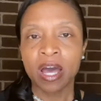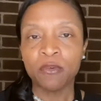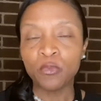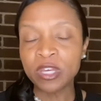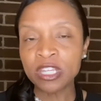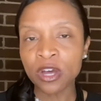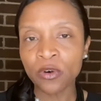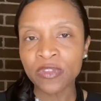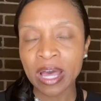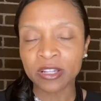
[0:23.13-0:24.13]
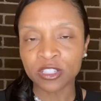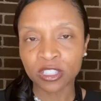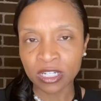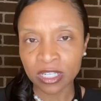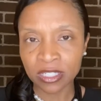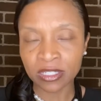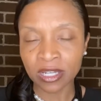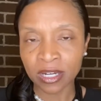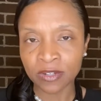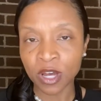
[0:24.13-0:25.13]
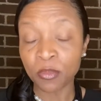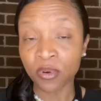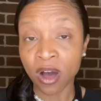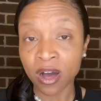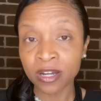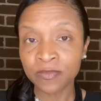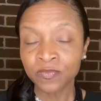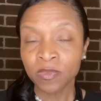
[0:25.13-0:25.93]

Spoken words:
We know that studies done abroad